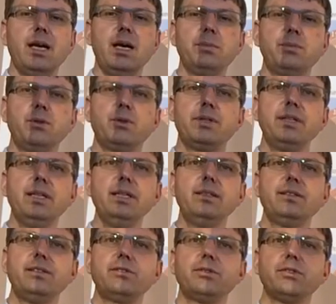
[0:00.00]

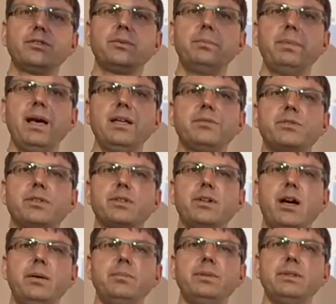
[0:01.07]
employees, it's also bad for
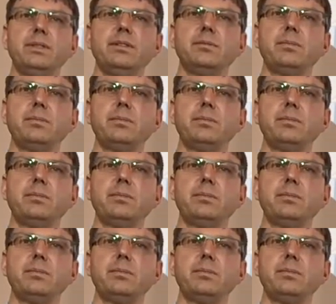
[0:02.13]
companies.